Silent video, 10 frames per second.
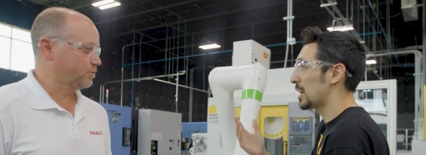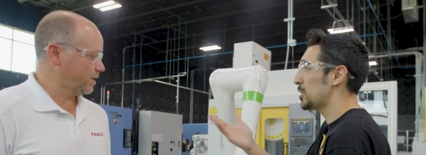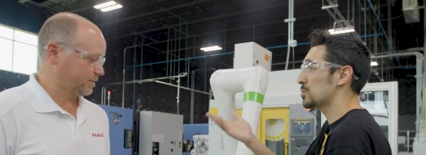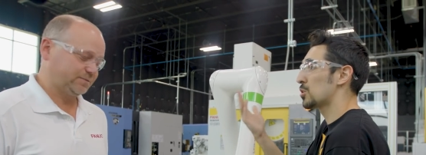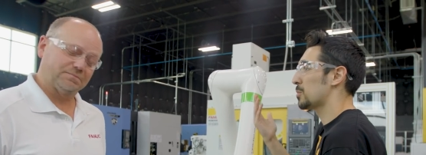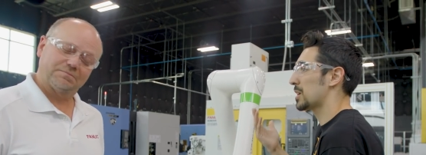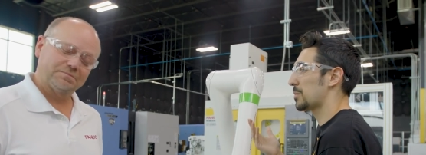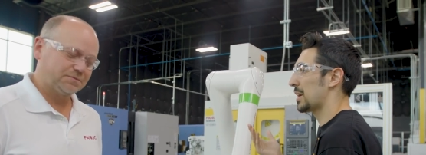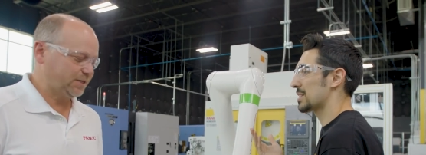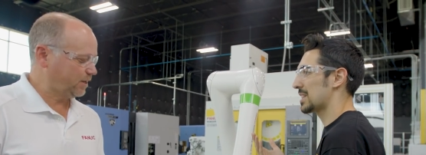Speaker 1: right? Correct. You told me
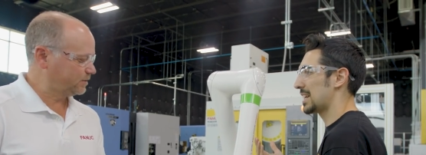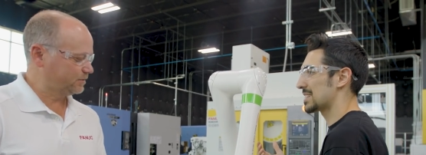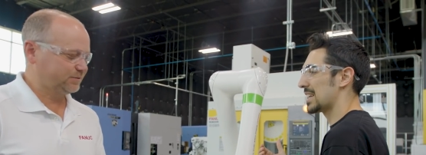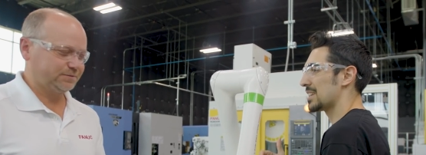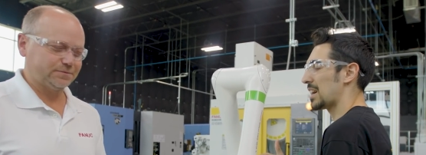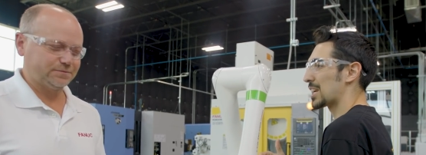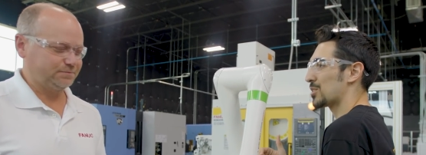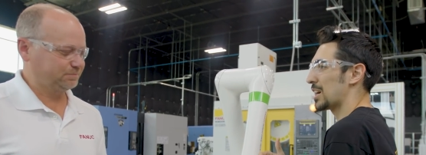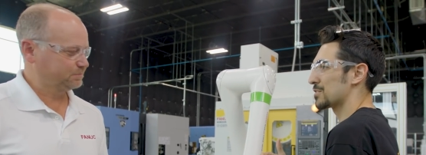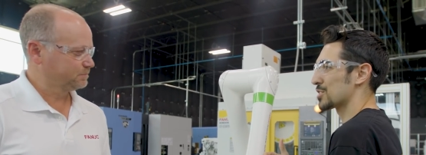about yeah. that, that I
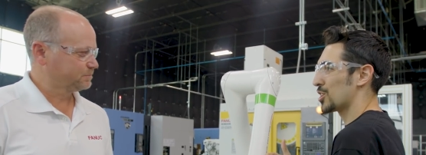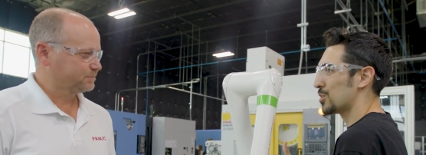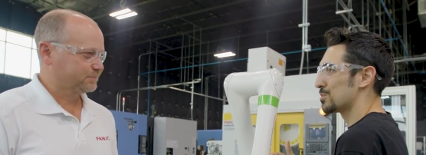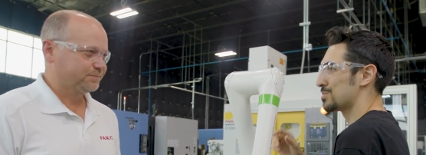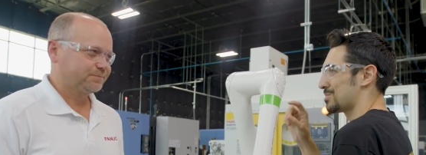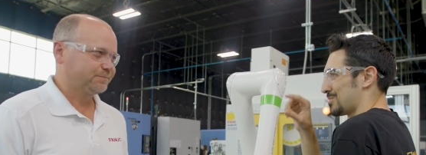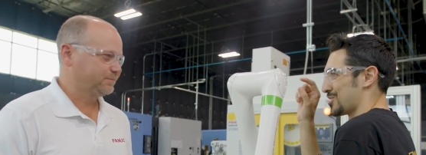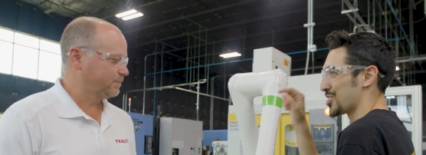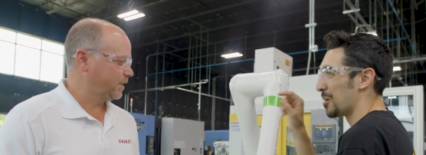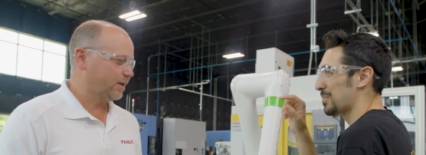don't have to go
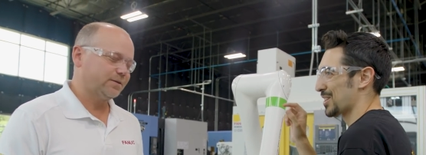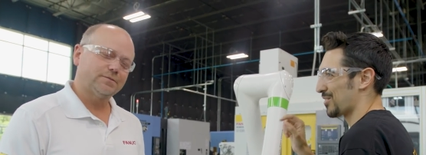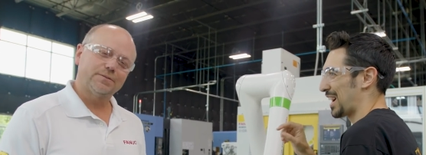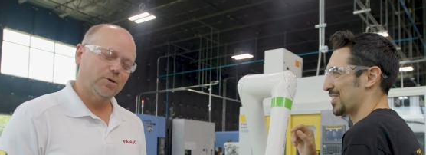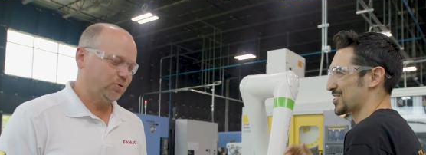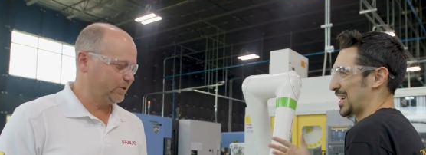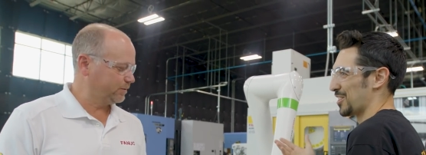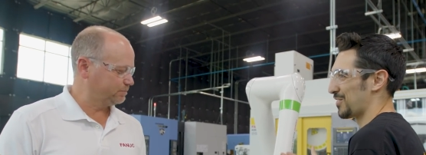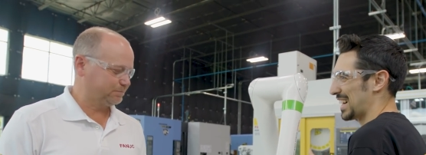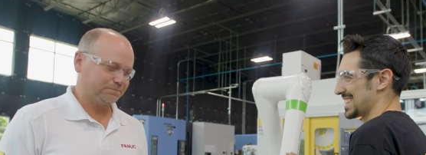jumping yeah, around no trying
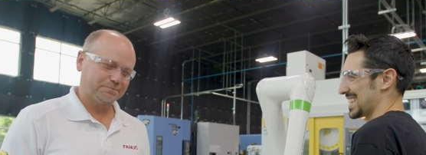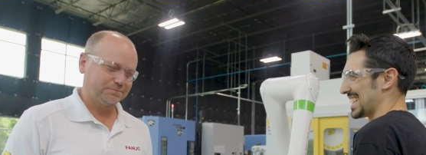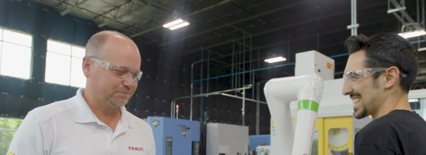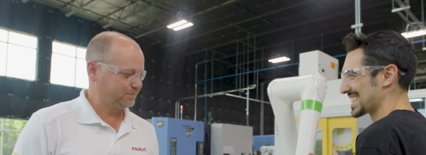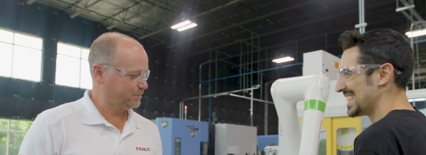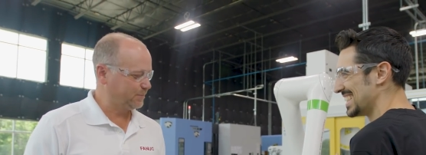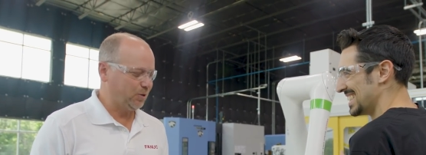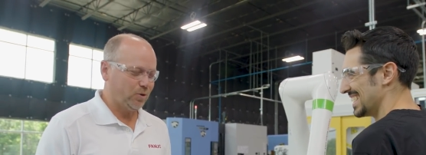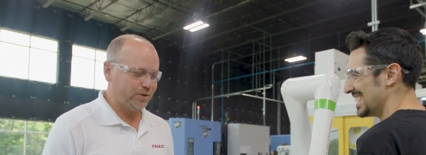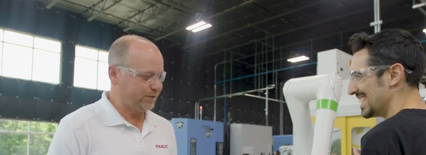need. to find things.
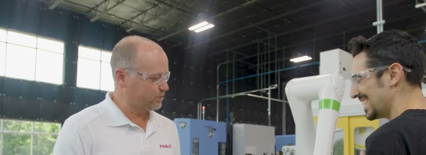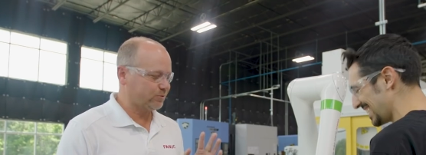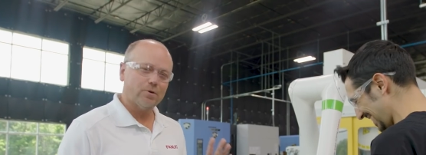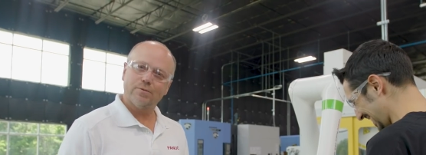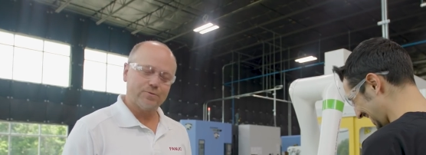No need scrolling